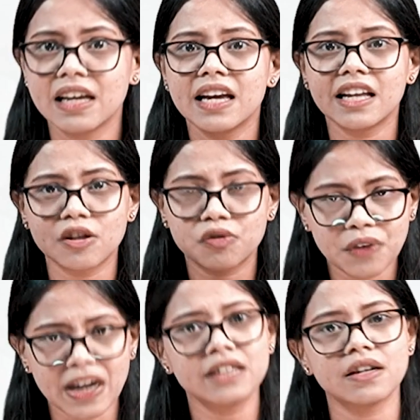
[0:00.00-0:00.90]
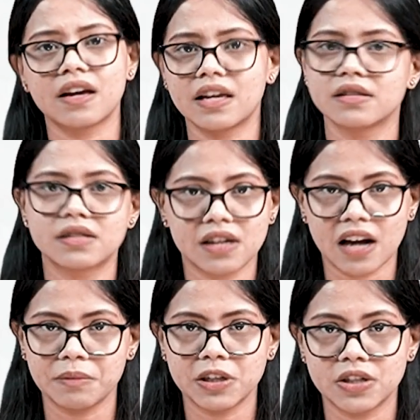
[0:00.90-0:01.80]
in the fight against
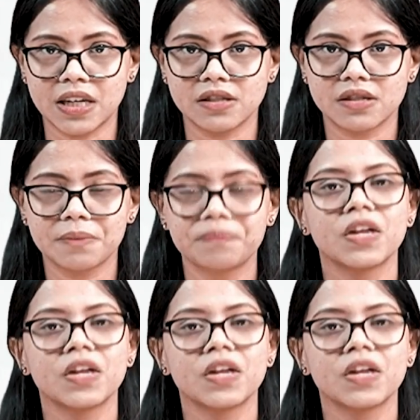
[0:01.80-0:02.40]
climate change.